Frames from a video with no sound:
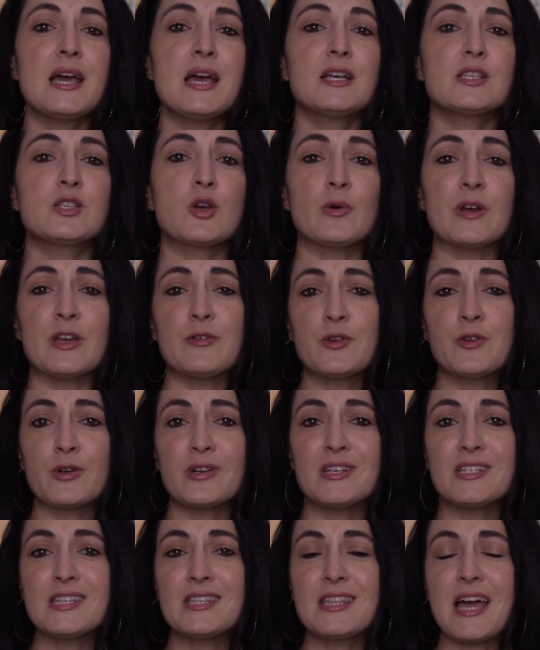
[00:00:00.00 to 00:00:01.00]
So if you're
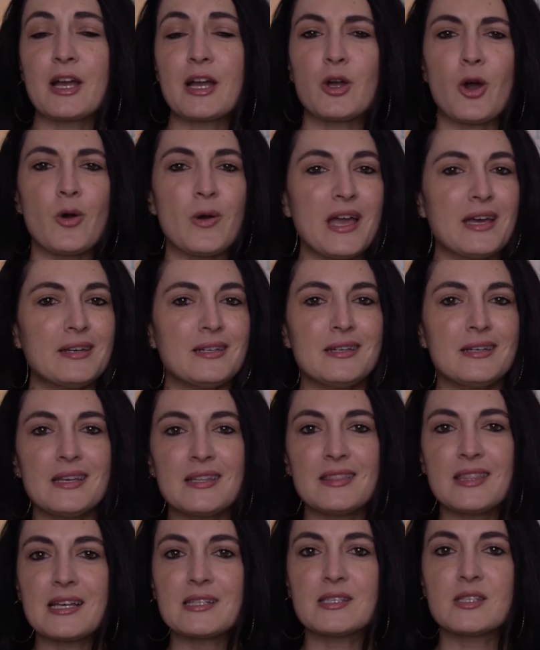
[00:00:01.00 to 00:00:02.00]
into that, go ahead and
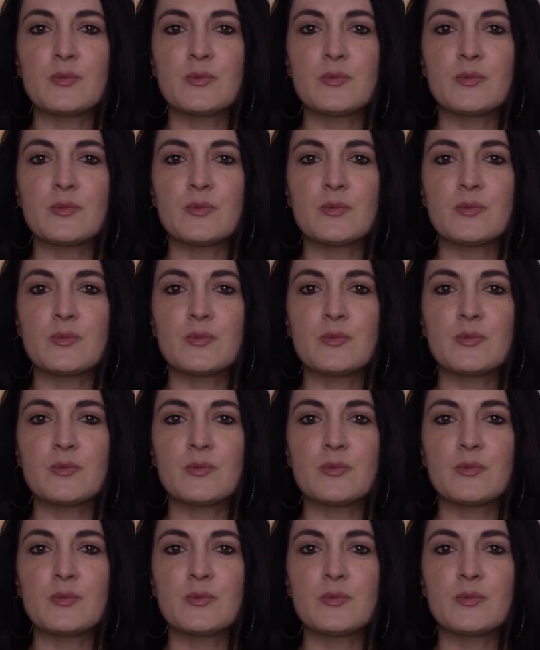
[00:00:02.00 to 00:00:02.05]
hit that